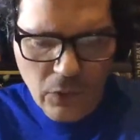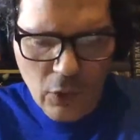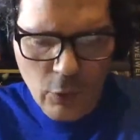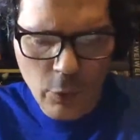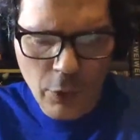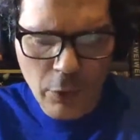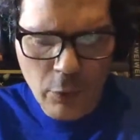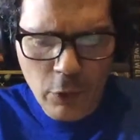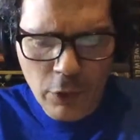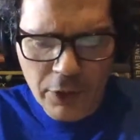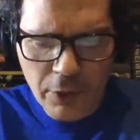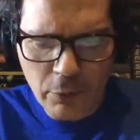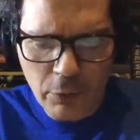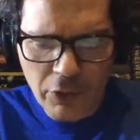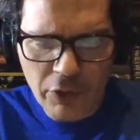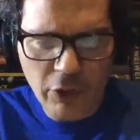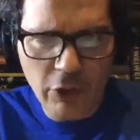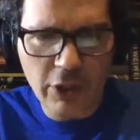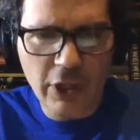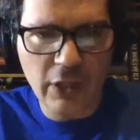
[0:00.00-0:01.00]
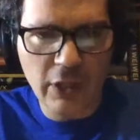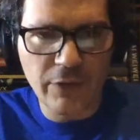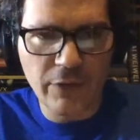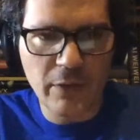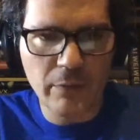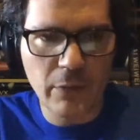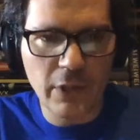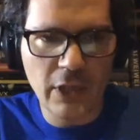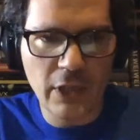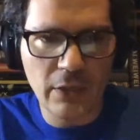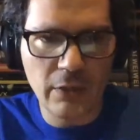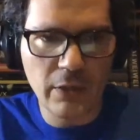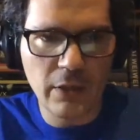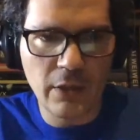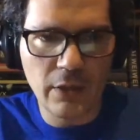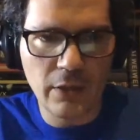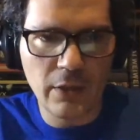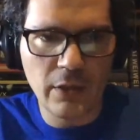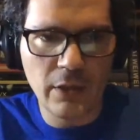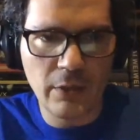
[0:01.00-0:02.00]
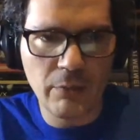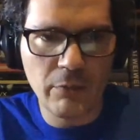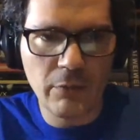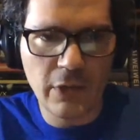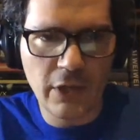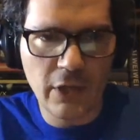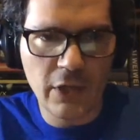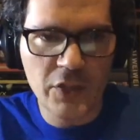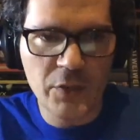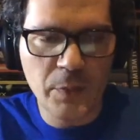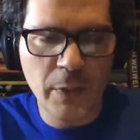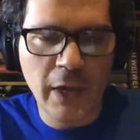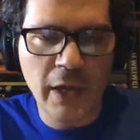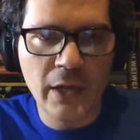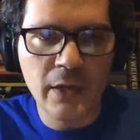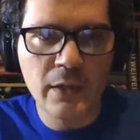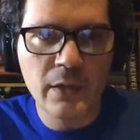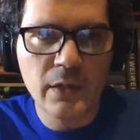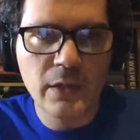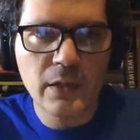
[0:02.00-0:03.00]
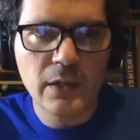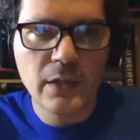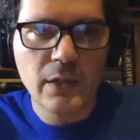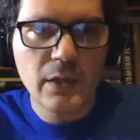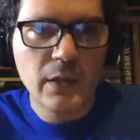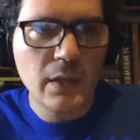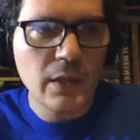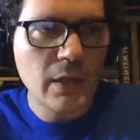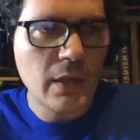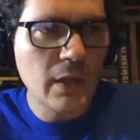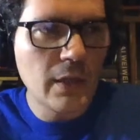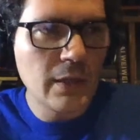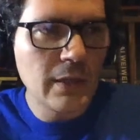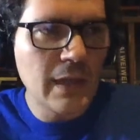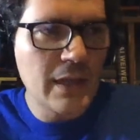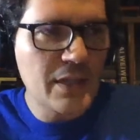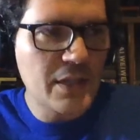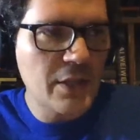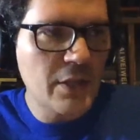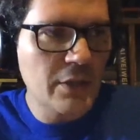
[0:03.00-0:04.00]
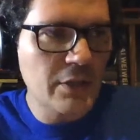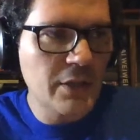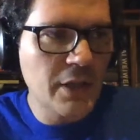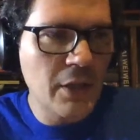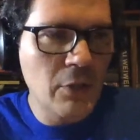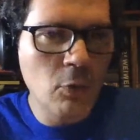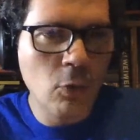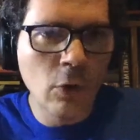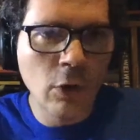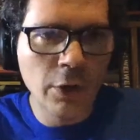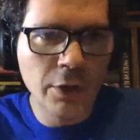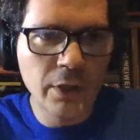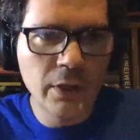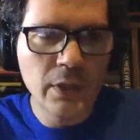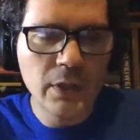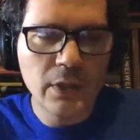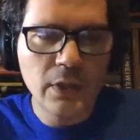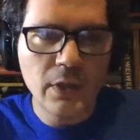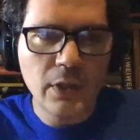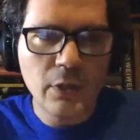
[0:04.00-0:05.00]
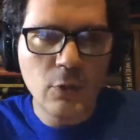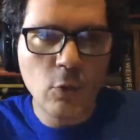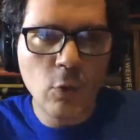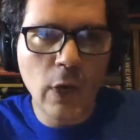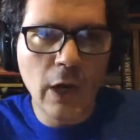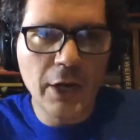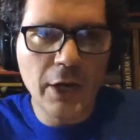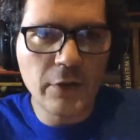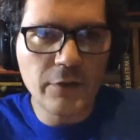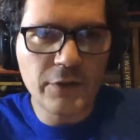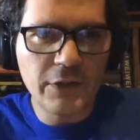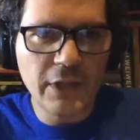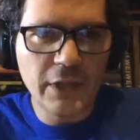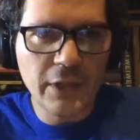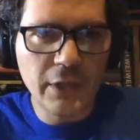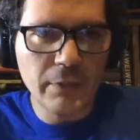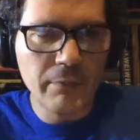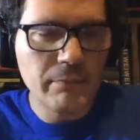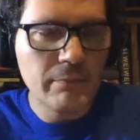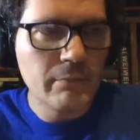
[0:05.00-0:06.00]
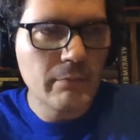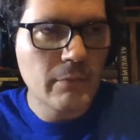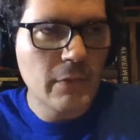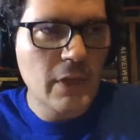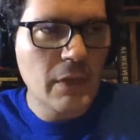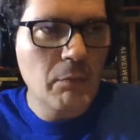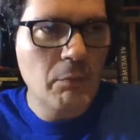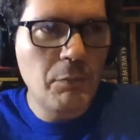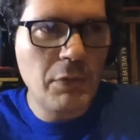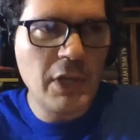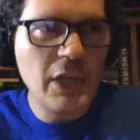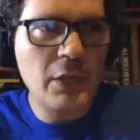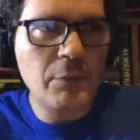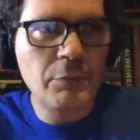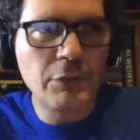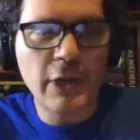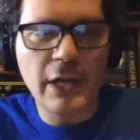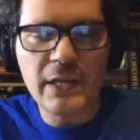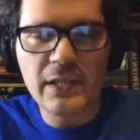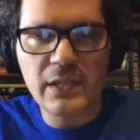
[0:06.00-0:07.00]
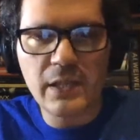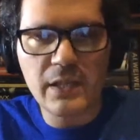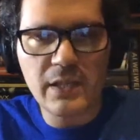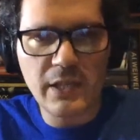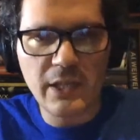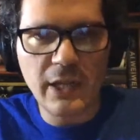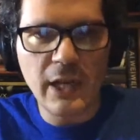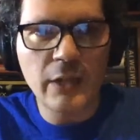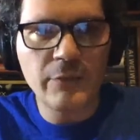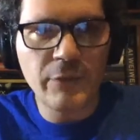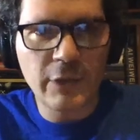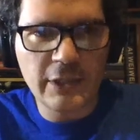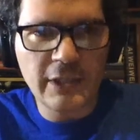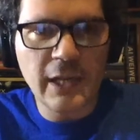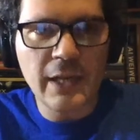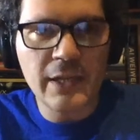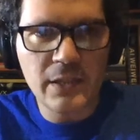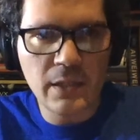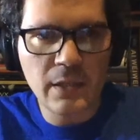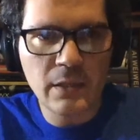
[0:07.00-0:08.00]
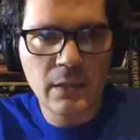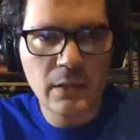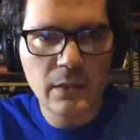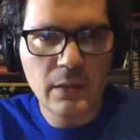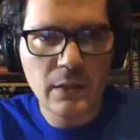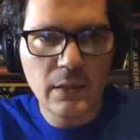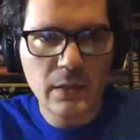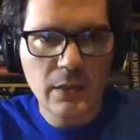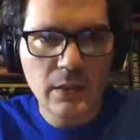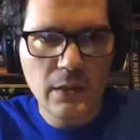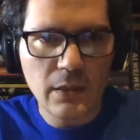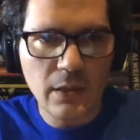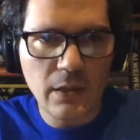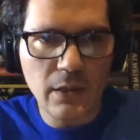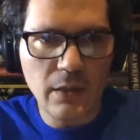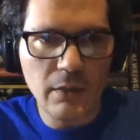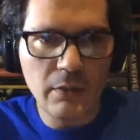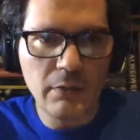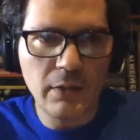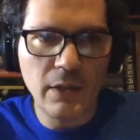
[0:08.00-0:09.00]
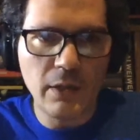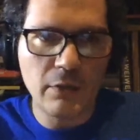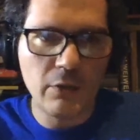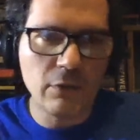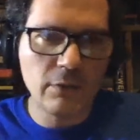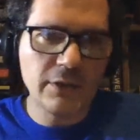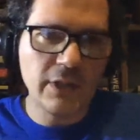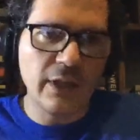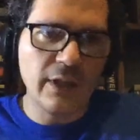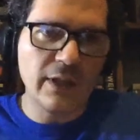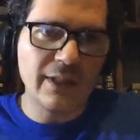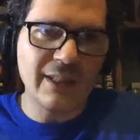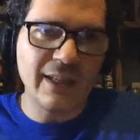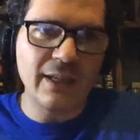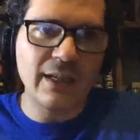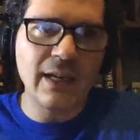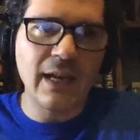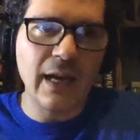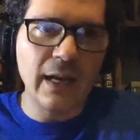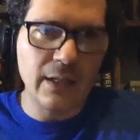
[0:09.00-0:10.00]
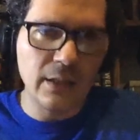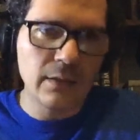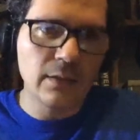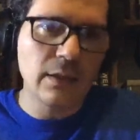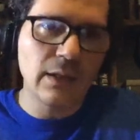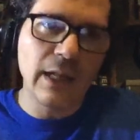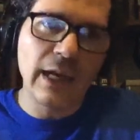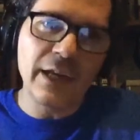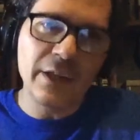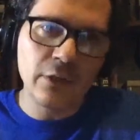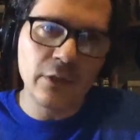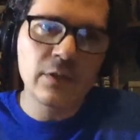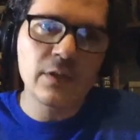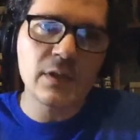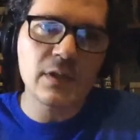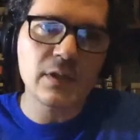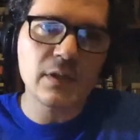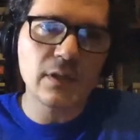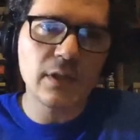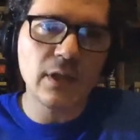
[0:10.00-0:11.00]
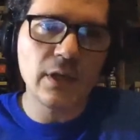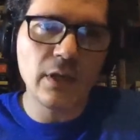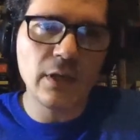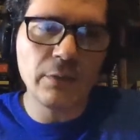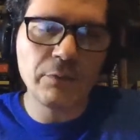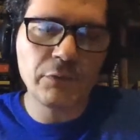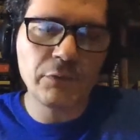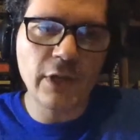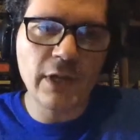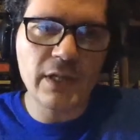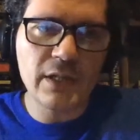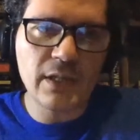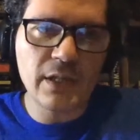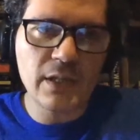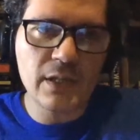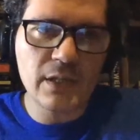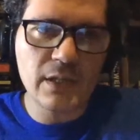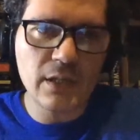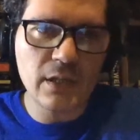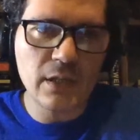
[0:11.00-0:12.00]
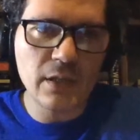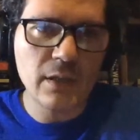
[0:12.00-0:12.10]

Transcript: We're working with Ogilvy in Spain. Last year, they won one of the big prizes in advertising, the Cannes Lions prizes.